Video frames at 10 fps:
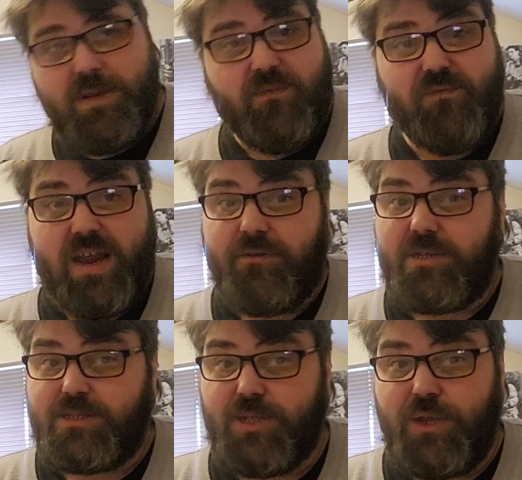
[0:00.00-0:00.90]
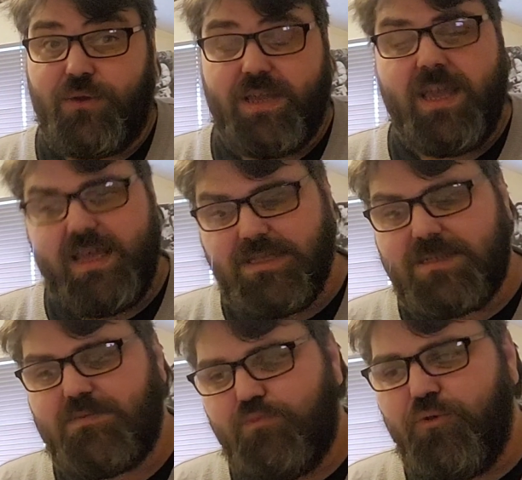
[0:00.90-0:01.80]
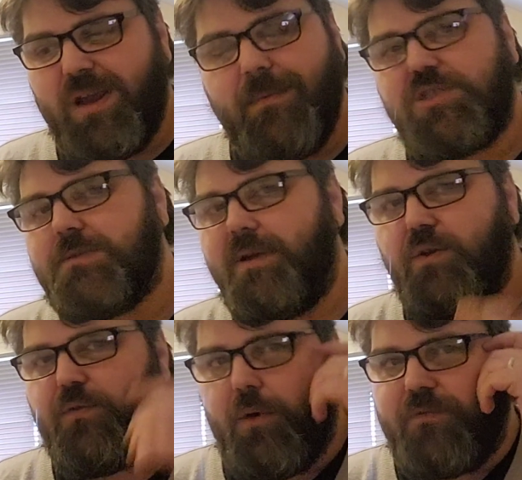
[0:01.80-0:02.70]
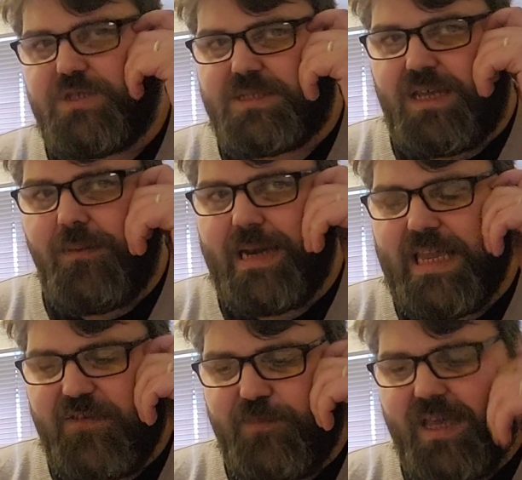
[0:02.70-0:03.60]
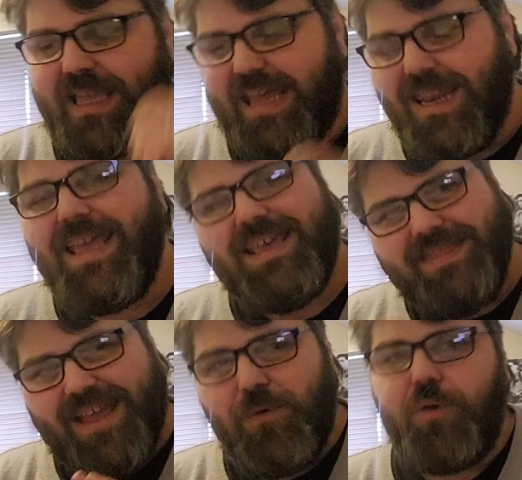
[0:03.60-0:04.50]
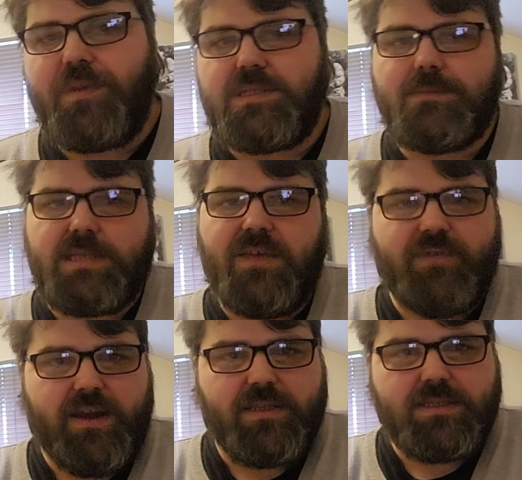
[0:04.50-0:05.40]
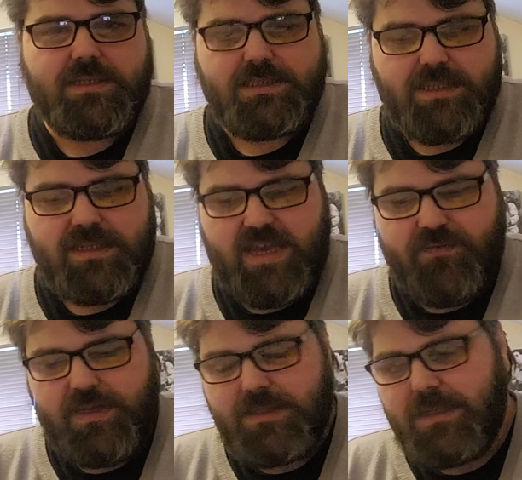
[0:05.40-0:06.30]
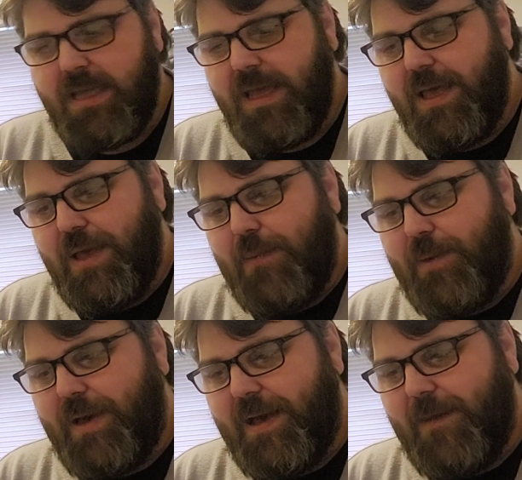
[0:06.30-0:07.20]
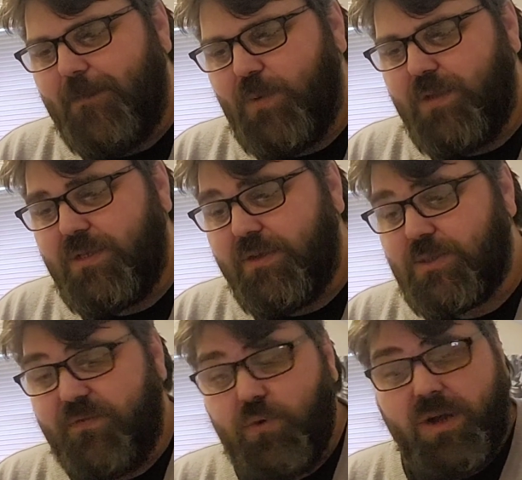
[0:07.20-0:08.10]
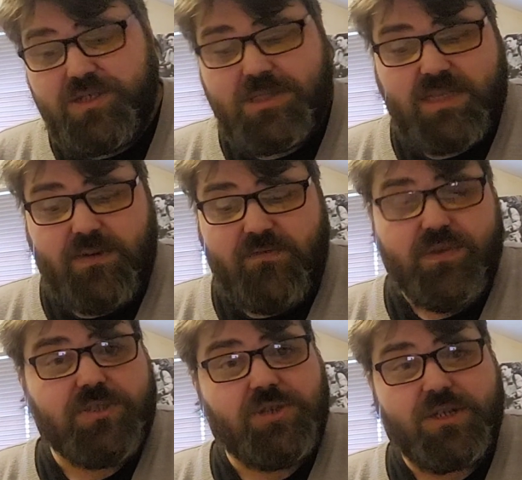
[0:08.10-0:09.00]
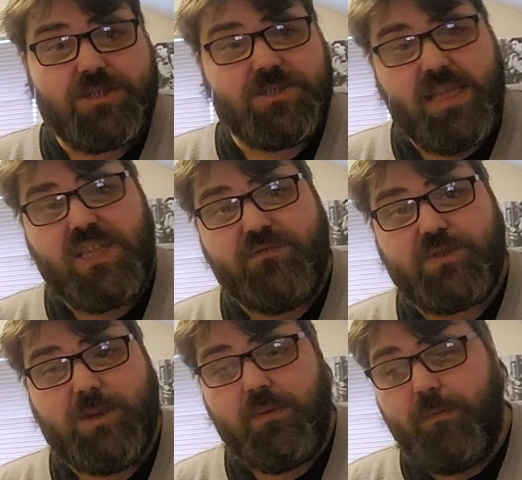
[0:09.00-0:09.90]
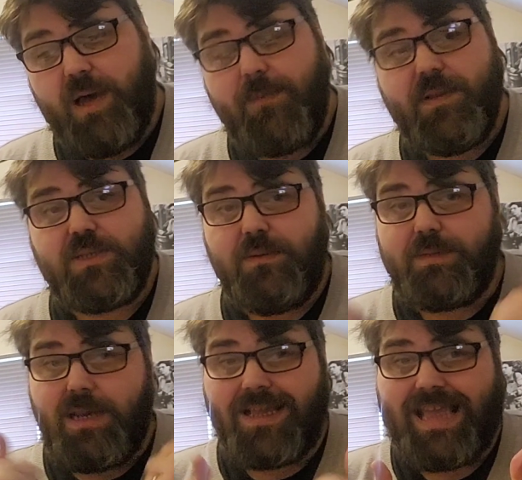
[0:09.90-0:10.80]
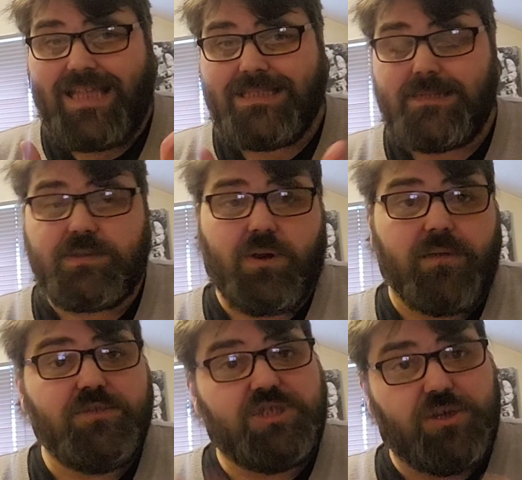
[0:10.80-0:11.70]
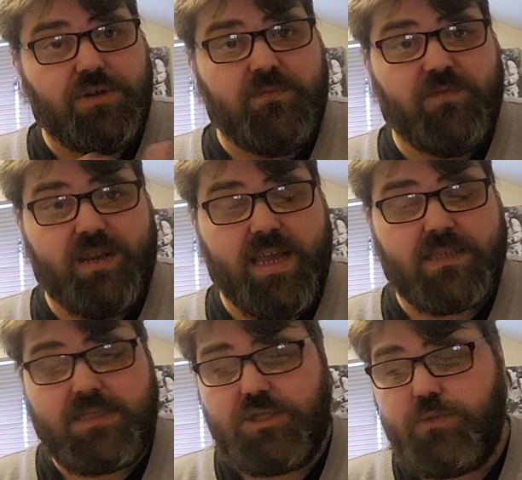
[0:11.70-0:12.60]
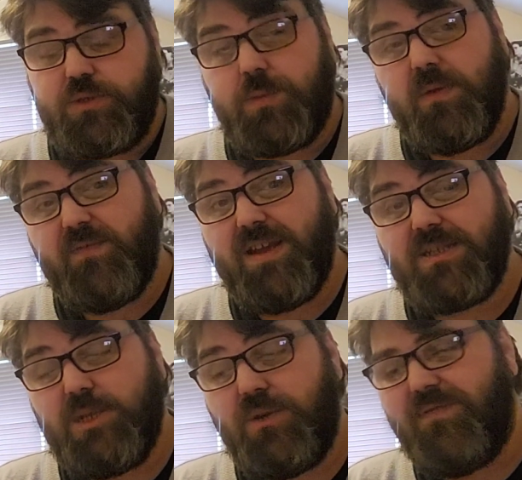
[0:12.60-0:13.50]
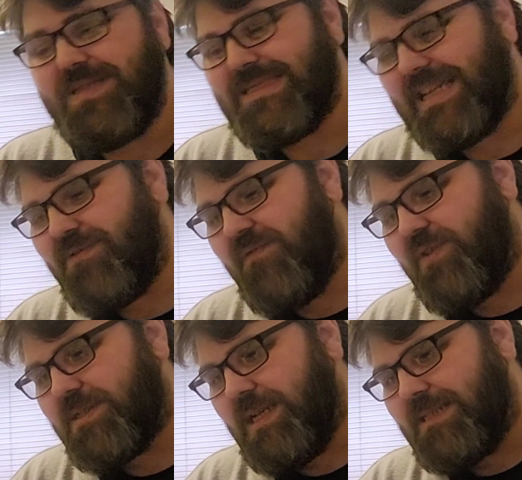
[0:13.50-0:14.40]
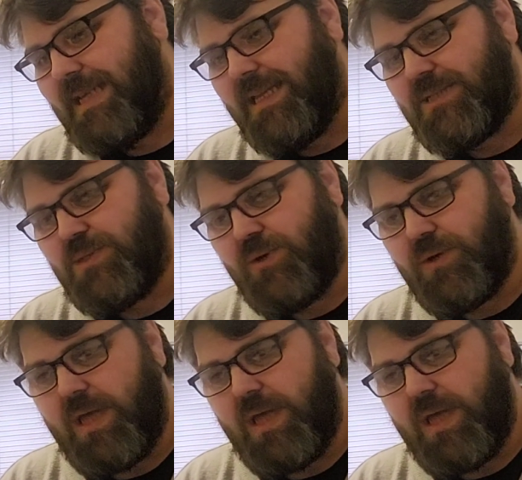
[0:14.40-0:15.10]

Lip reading: up very soon. It is pretty much a mirror of what we've just done, I believe, but again, there will be some slight variances to the davits. But we'll do this. So if you are just sticking around with the instructions, thank you for stopping by. Please remember to like and subscribe and tune in for the next issue, which will be up very soon. If you're sticking around for our Titanic talk,